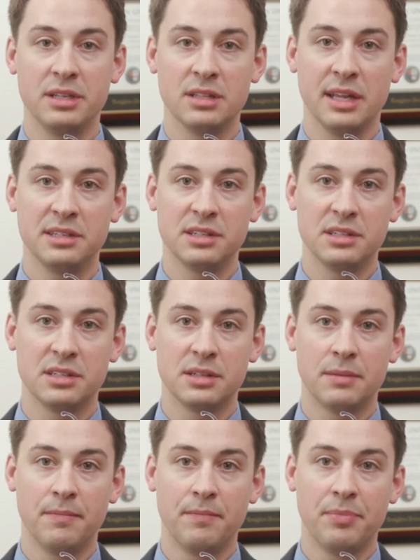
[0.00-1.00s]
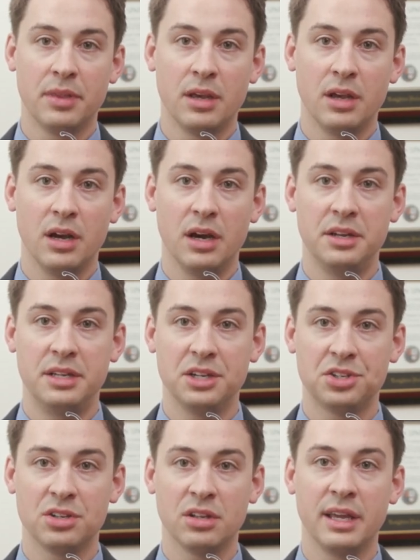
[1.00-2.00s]
these lenses.
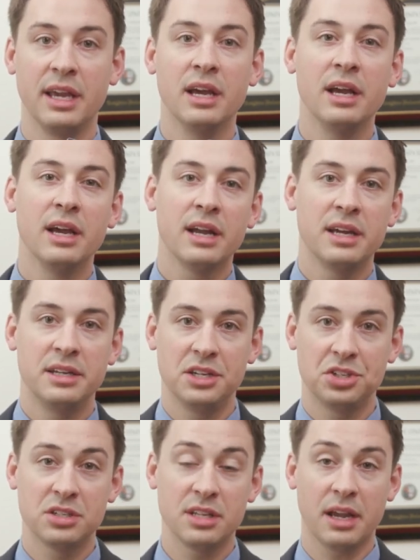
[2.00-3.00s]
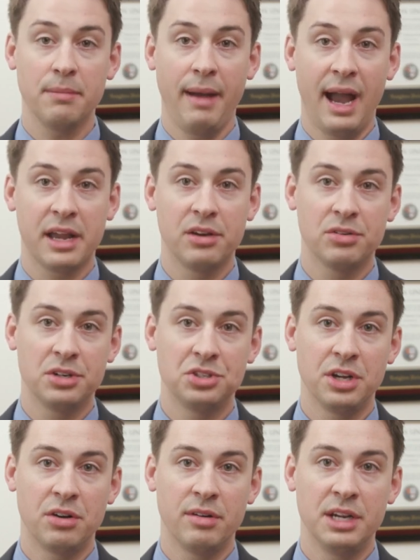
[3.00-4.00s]
Additionally, conditions like macular
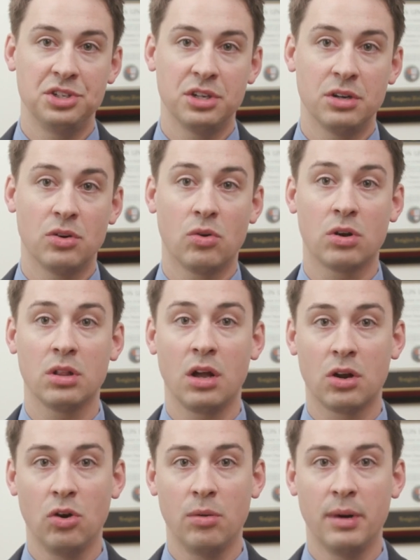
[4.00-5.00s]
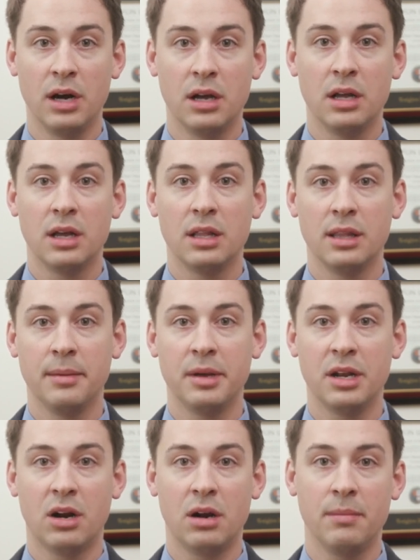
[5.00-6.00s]
degeneration or glaucoma limit
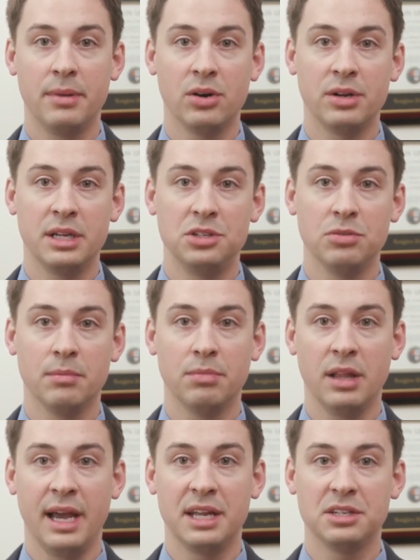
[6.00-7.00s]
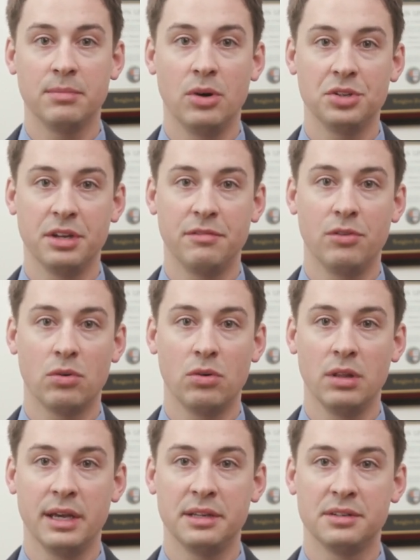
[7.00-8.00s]
our ability to implant a multifocal
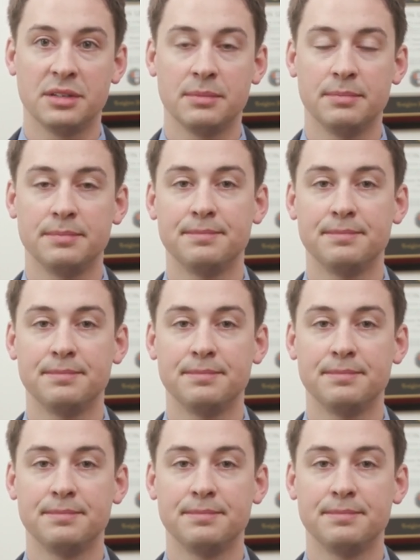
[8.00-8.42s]
lens.